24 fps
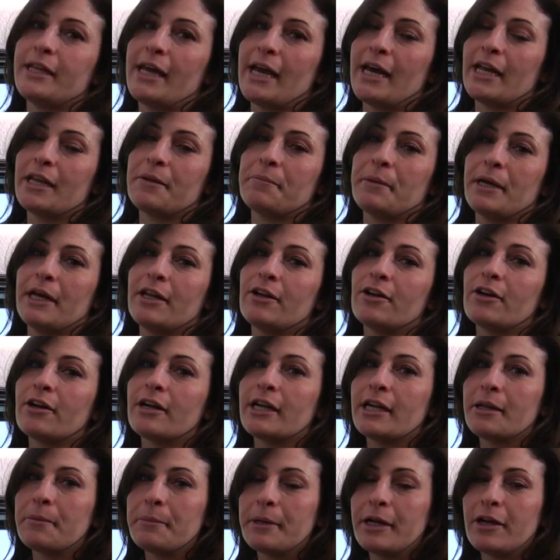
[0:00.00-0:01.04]
animator,
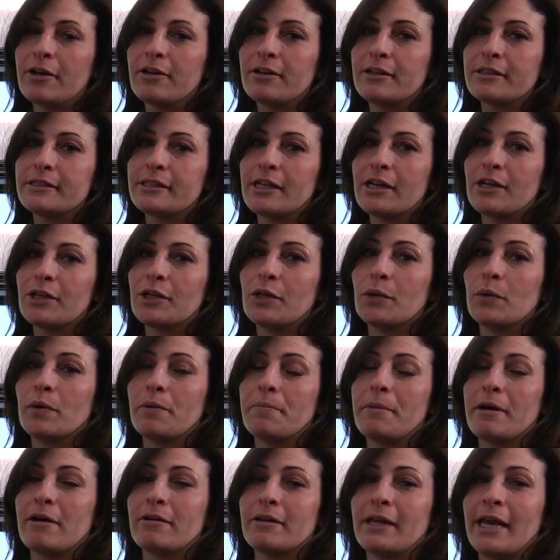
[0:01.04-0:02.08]
and I'm here to tell you
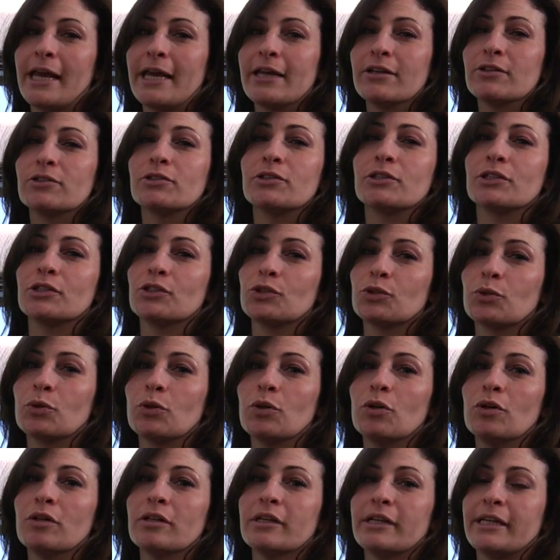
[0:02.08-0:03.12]
about angle
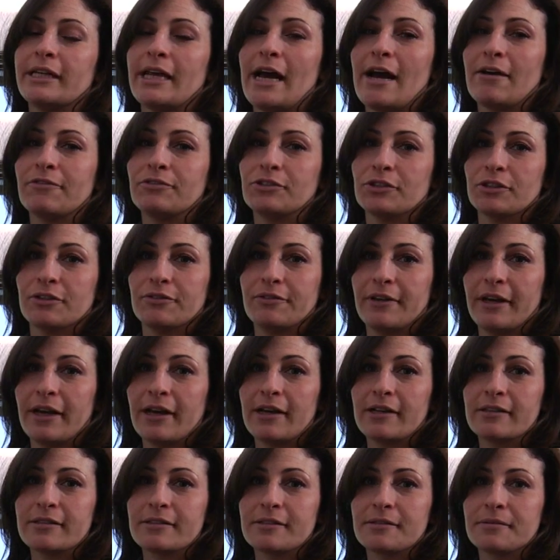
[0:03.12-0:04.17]
control in After
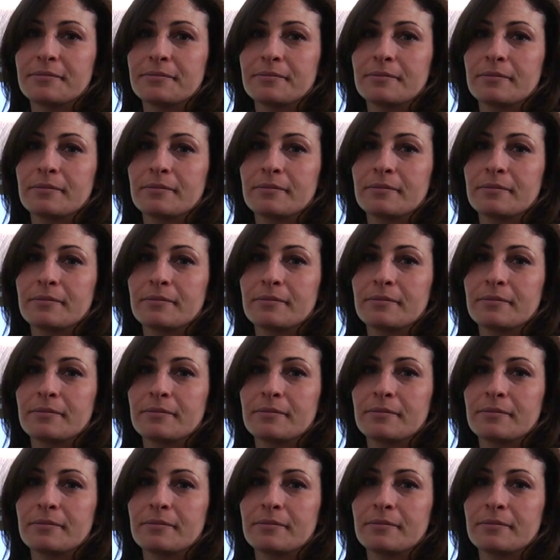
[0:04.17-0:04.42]
Effects.